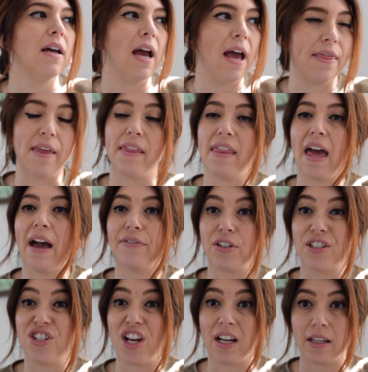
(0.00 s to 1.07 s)
And then they have to
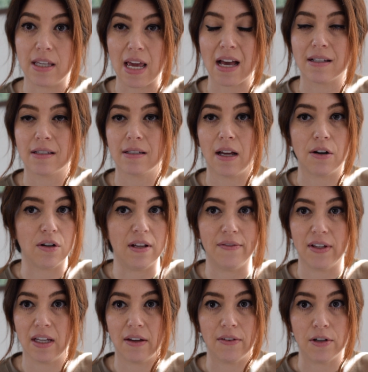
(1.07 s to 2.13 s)
check yes. I don't
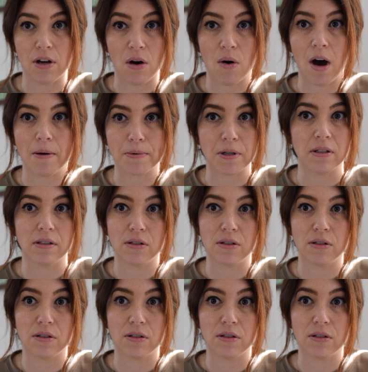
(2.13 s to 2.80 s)
even give a no option.